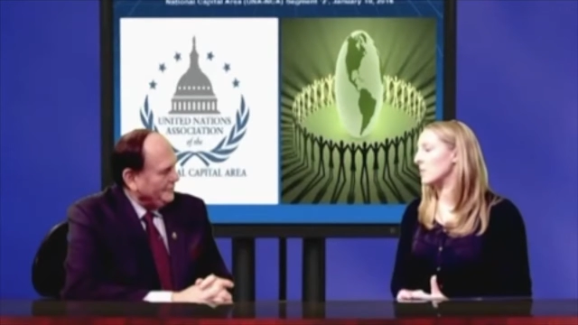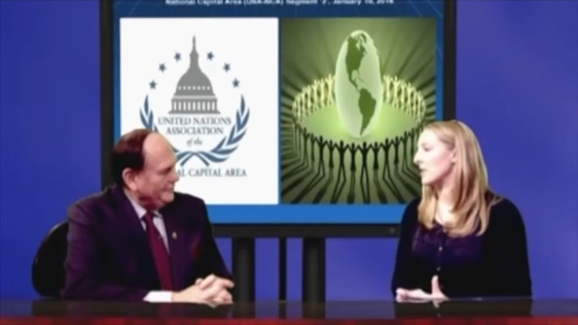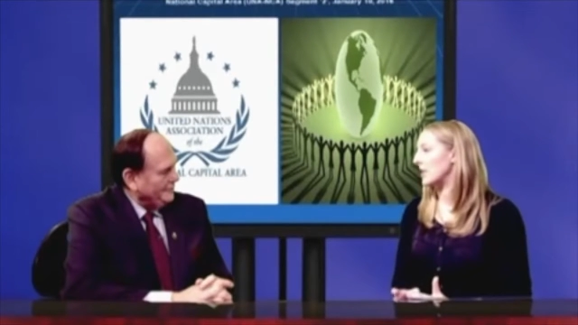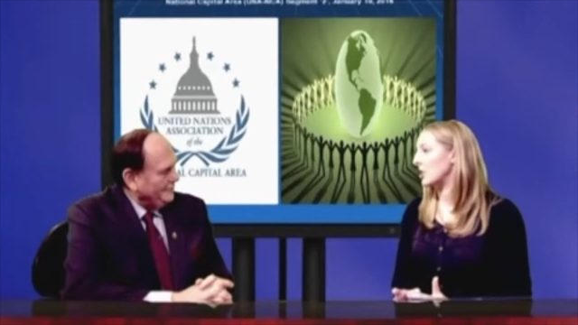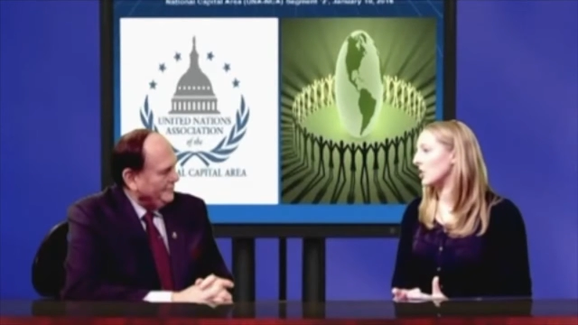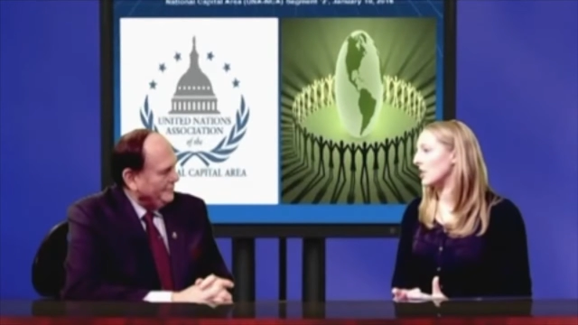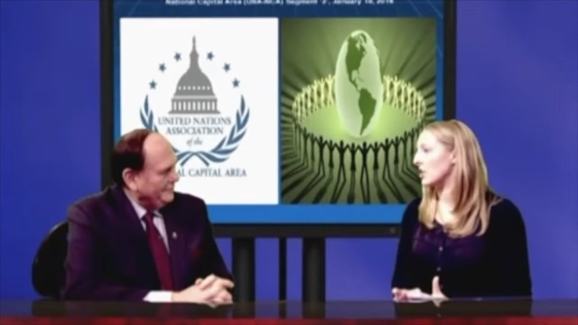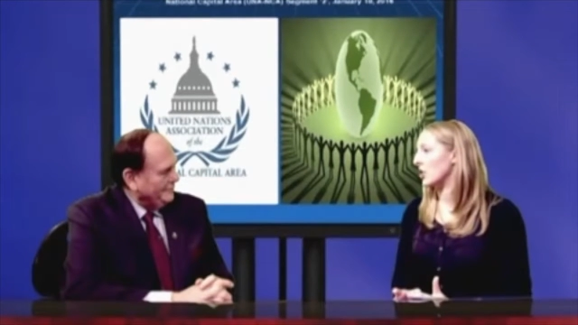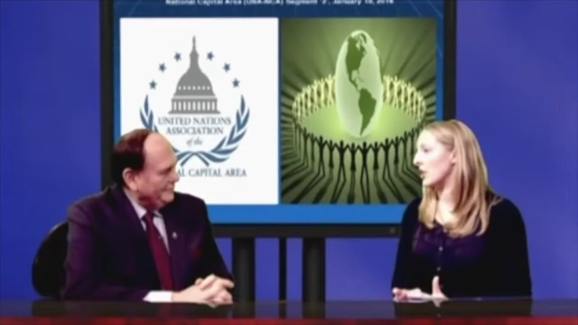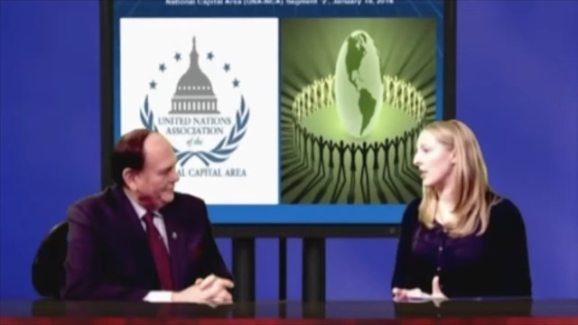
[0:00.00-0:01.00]
Speaker 1: initially
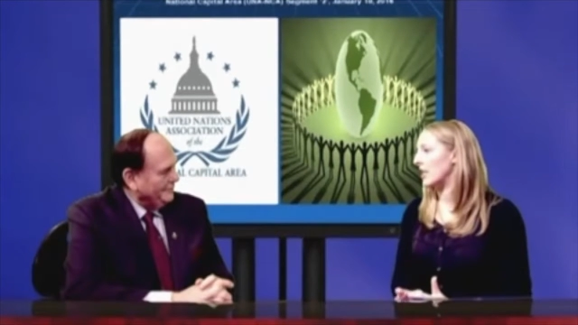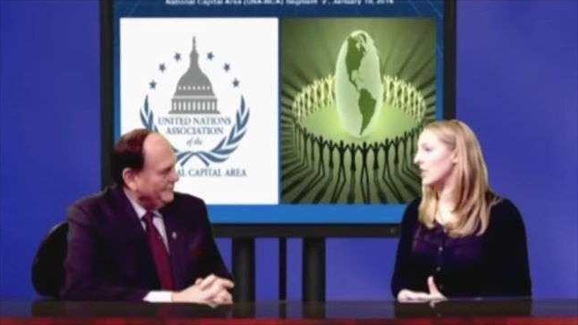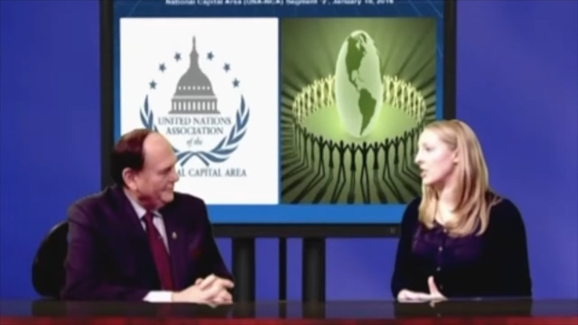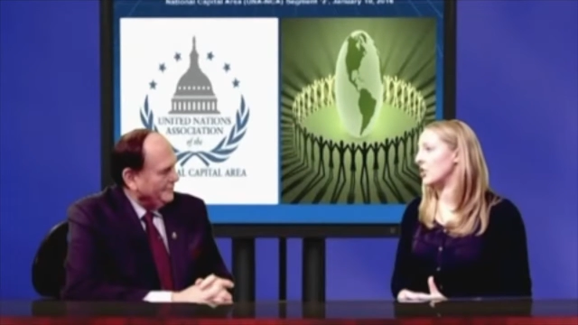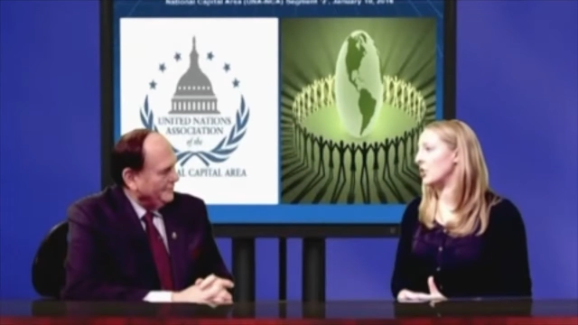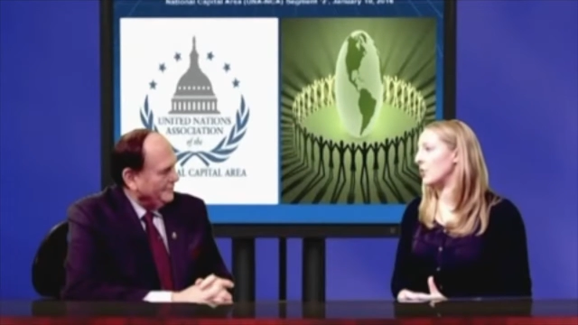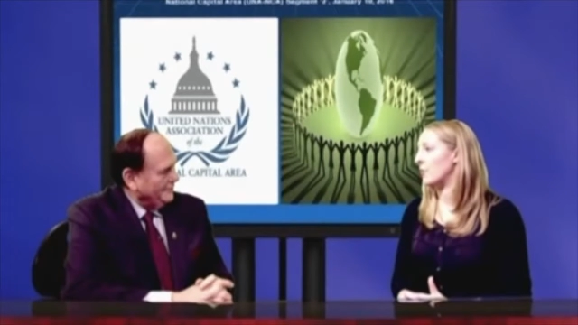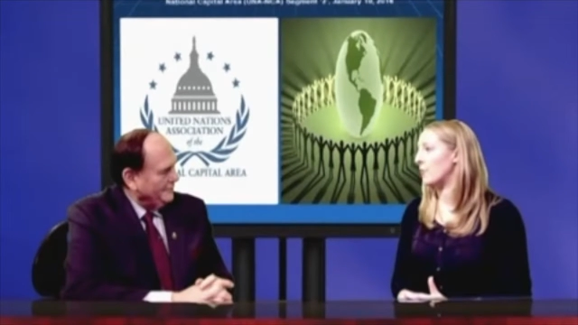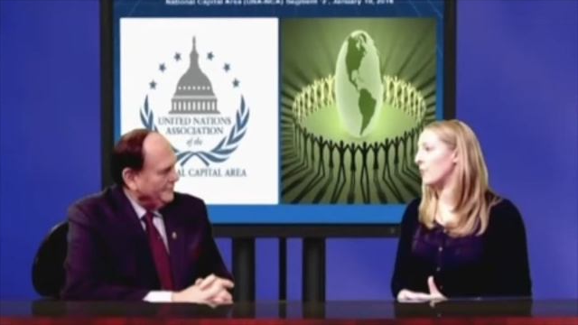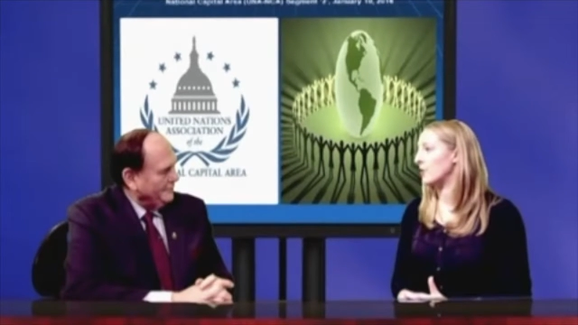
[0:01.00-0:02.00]
started to,
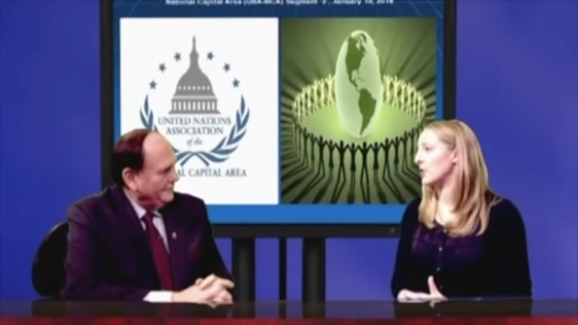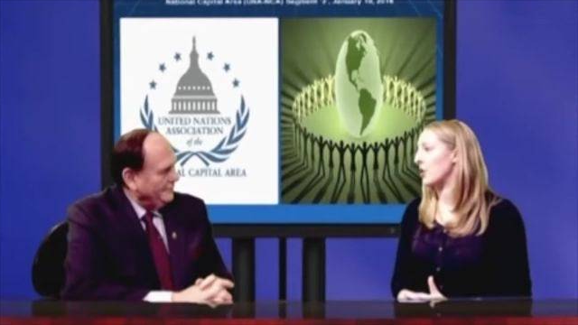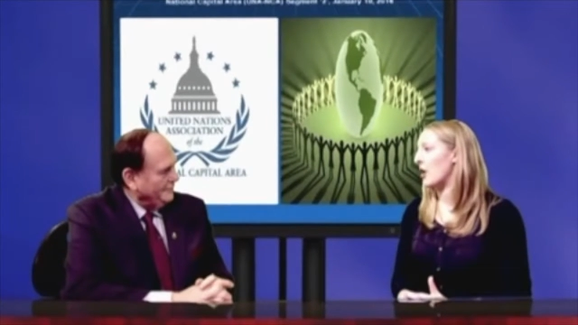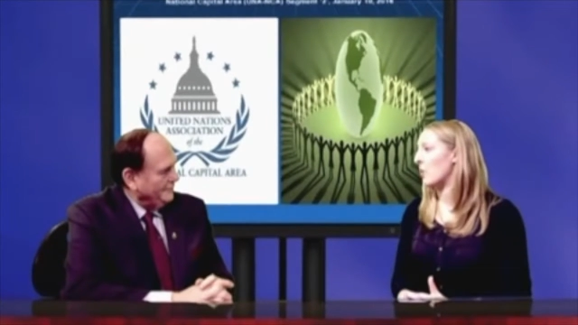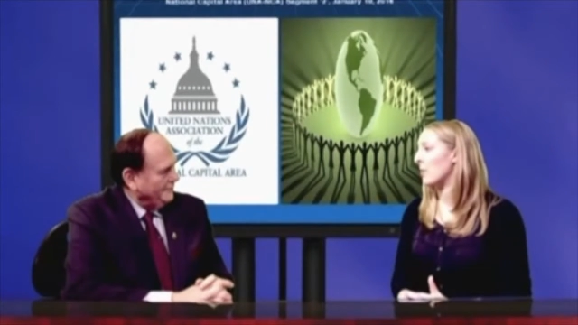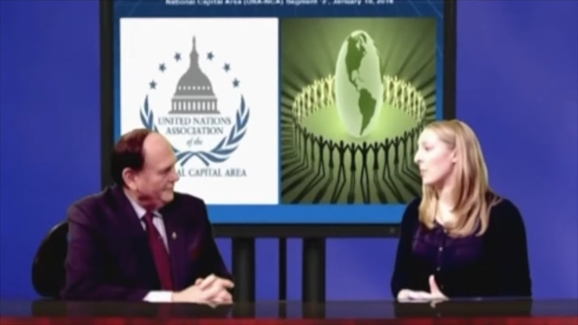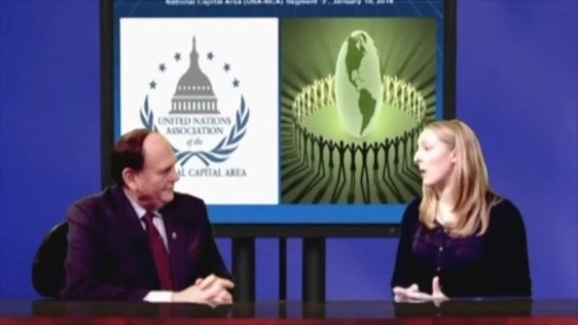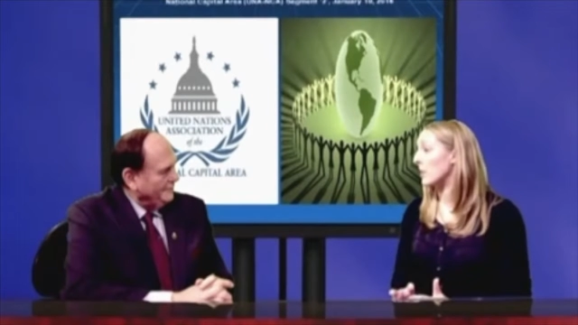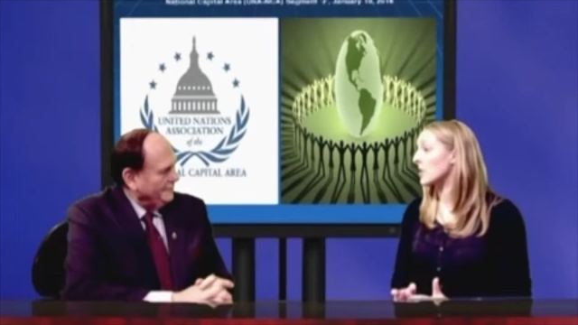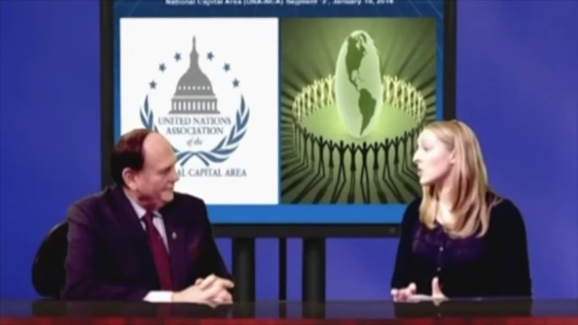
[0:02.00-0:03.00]
to help
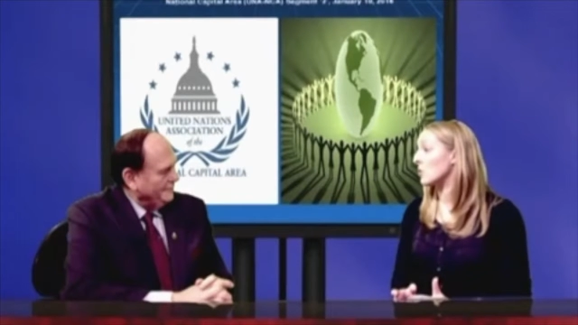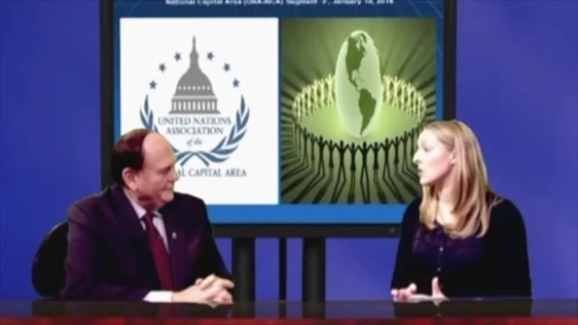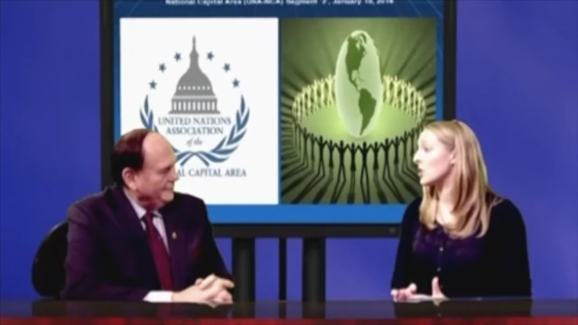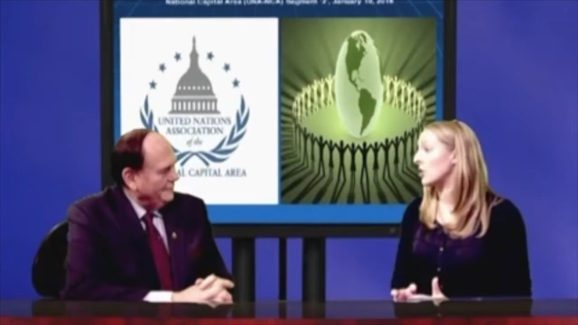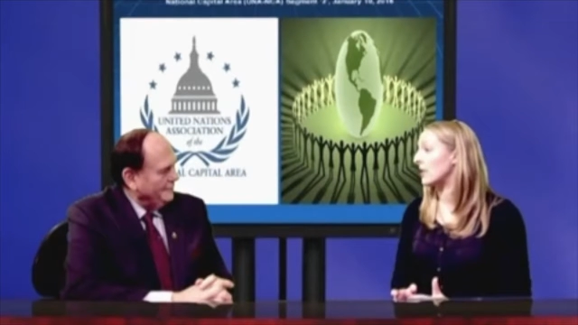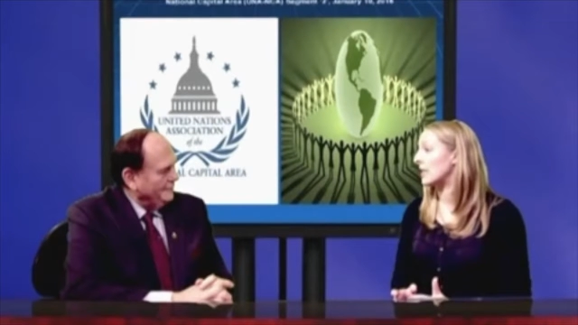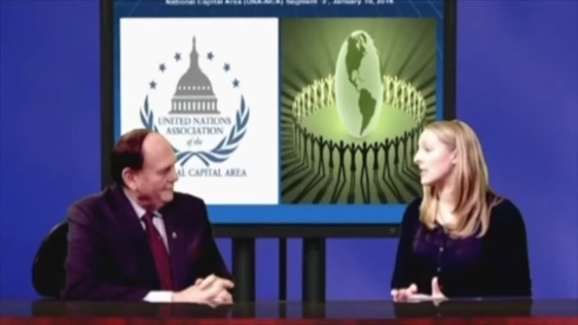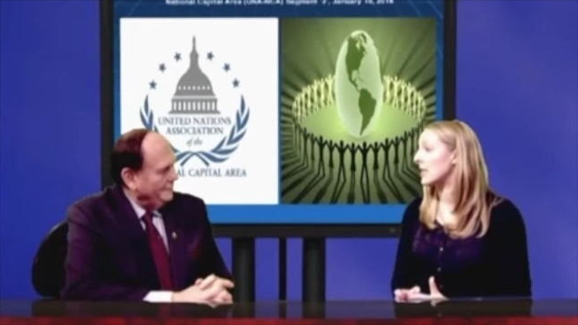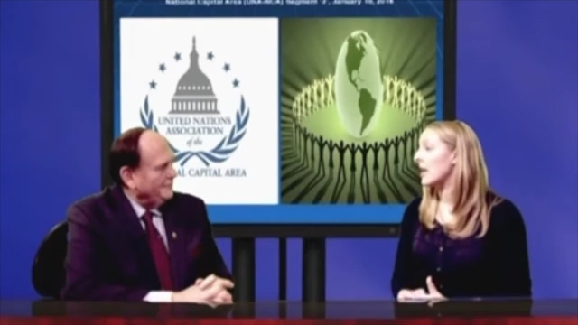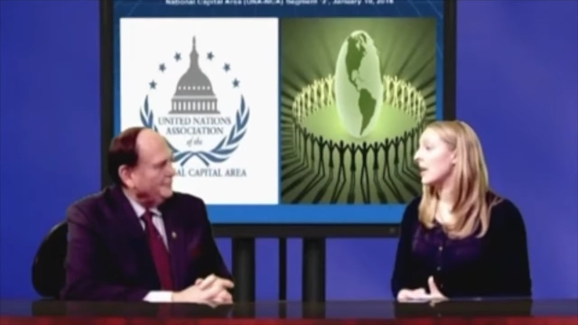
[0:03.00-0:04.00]
public school
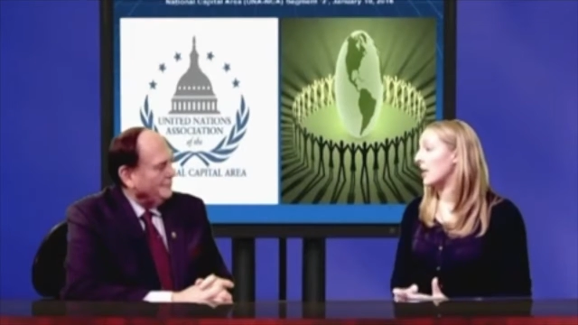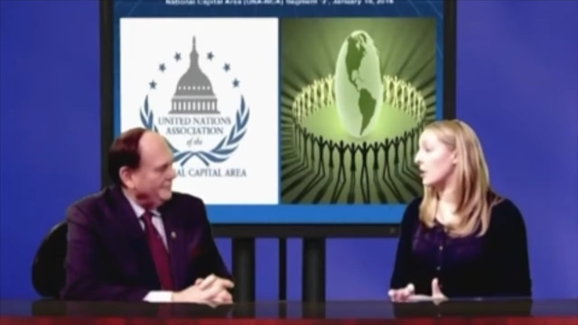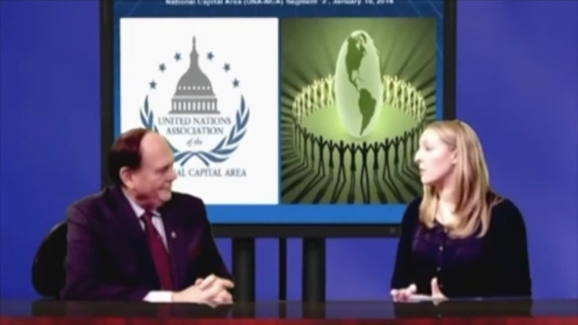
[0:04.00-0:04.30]
students get mm-hmm.